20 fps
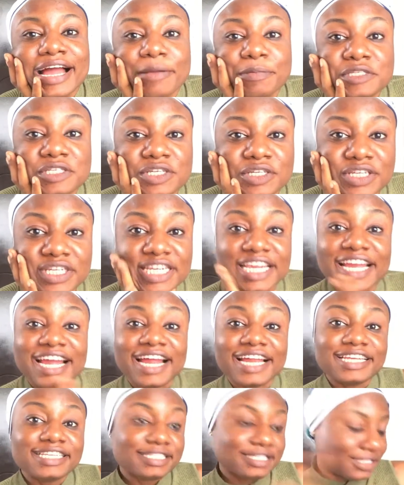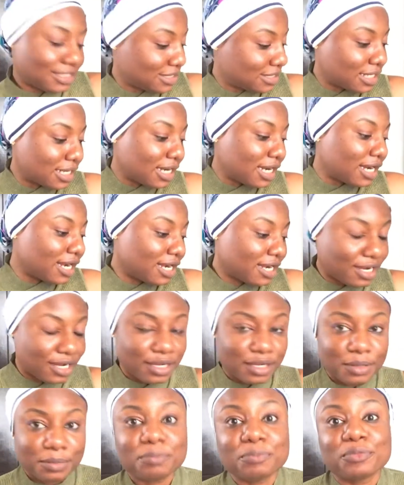Happy Sunday, guys.
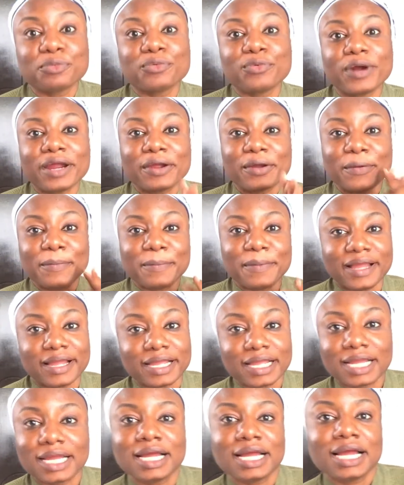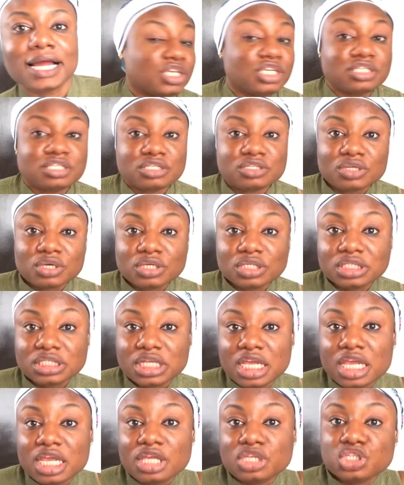Welcome back. This is
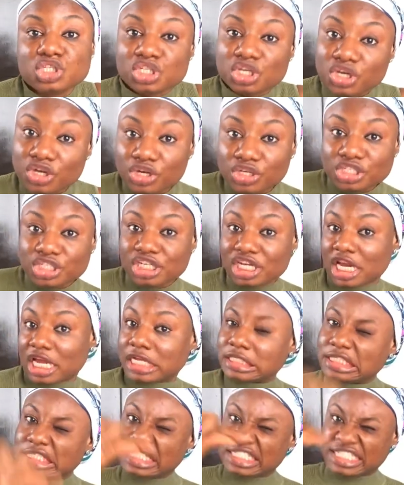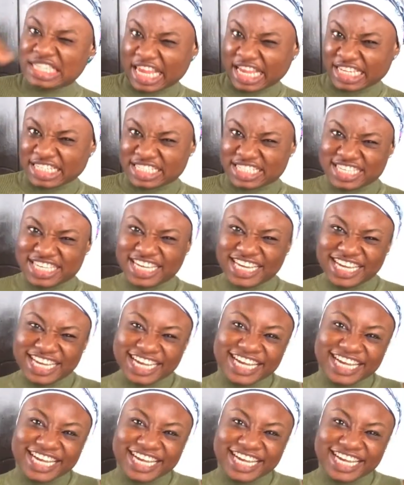Sunday church ticked,